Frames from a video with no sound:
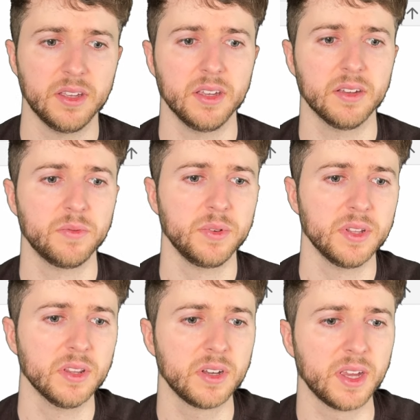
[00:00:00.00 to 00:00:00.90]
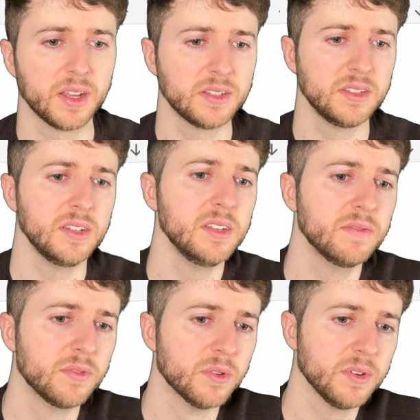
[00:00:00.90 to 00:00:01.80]
If we look at
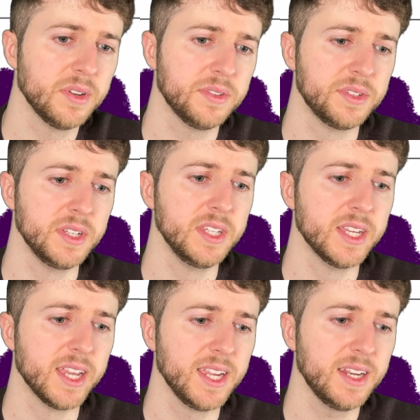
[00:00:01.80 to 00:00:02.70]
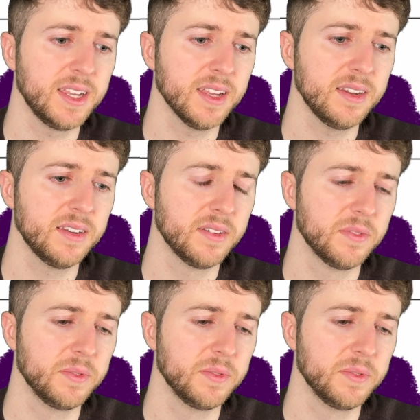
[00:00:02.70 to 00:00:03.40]
CD4 and CD8 again,